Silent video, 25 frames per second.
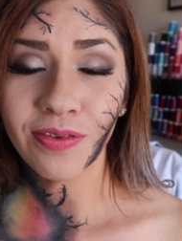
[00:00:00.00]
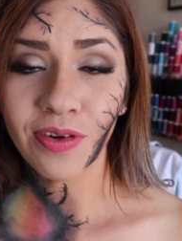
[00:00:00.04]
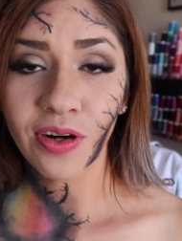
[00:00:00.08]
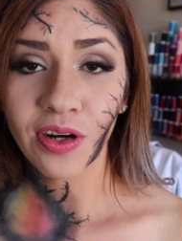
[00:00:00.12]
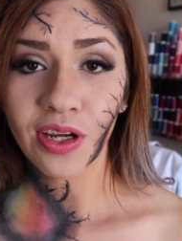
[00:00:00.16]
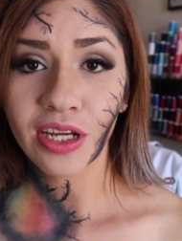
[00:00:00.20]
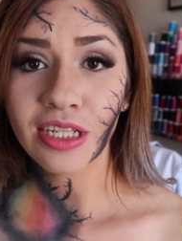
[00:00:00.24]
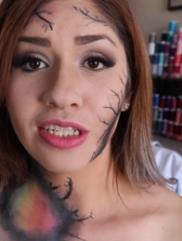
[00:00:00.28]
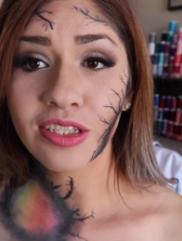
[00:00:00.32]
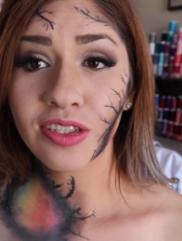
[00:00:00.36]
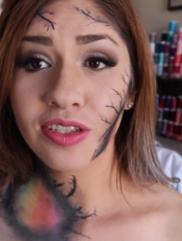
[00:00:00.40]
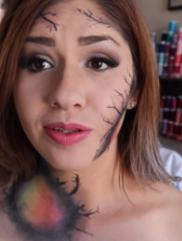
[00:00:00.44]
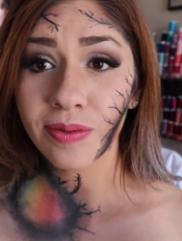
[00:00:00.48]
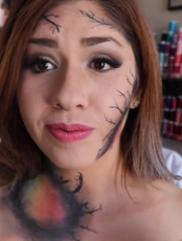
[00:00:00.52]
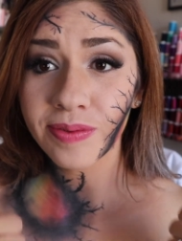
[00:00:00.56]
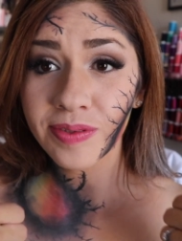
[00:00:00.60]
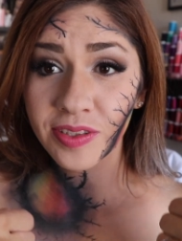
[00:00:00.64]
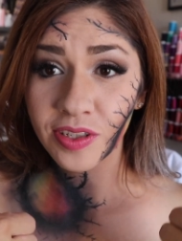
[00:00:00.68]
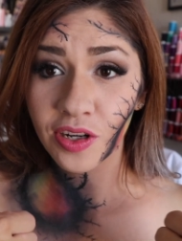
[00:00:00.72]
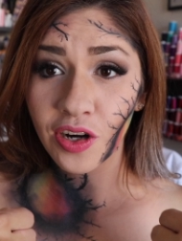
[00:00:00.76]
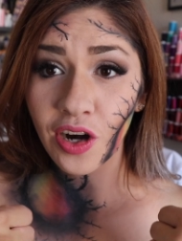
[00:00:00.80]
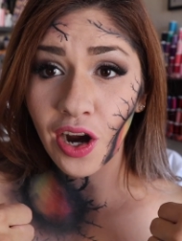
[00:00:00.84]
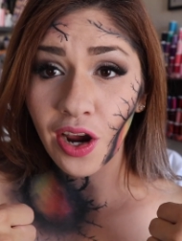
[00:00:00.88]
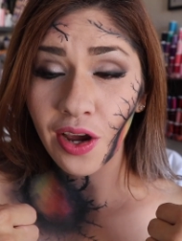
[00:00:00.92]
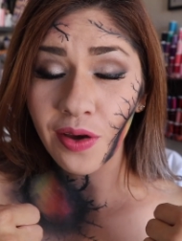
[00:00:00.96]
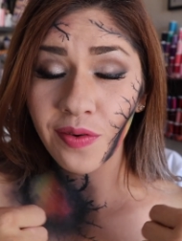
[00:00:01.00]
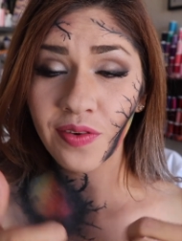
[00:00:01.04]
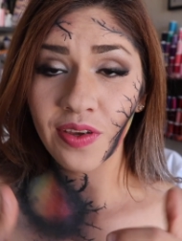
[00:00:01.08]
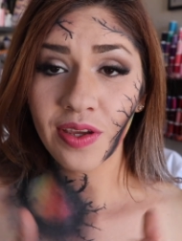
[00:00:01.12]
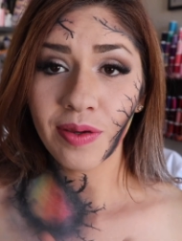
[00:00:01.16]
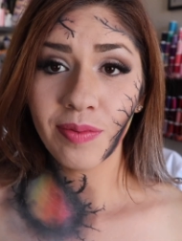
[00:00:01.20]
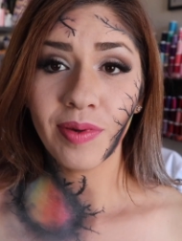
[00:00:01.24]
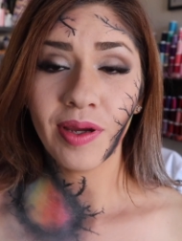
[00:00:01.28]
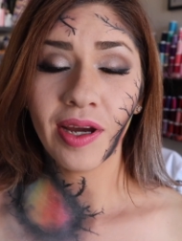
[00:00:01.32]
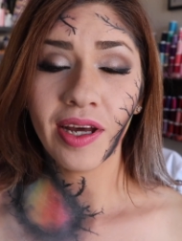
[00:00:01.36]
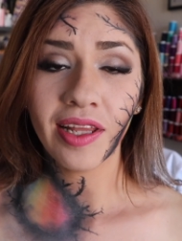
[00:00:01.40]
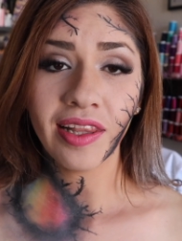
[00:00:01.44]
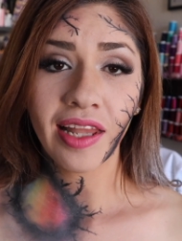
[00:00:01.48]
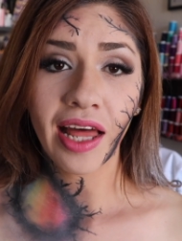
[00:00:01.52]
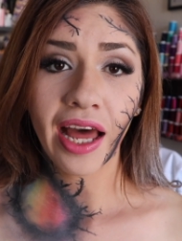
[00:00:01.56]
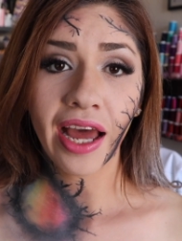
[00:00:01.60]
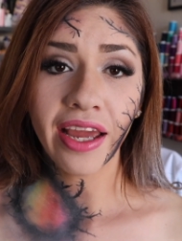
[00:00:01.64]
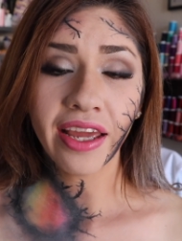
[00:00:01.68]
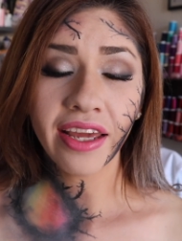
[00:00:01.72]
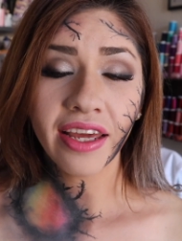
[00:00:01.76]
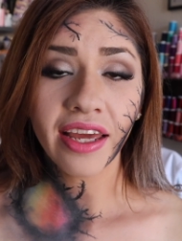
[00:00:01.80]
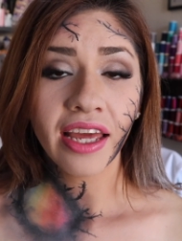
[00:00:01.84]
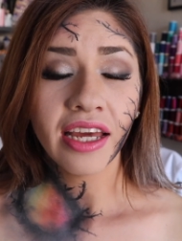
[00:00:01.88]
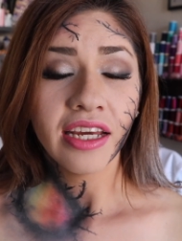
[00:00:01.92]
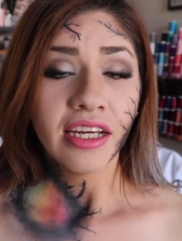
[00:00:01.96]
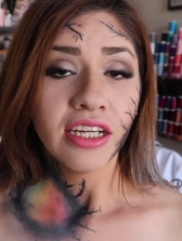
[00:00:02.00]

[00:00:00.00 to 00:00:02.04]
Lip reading: forget to subscribe, give me a like.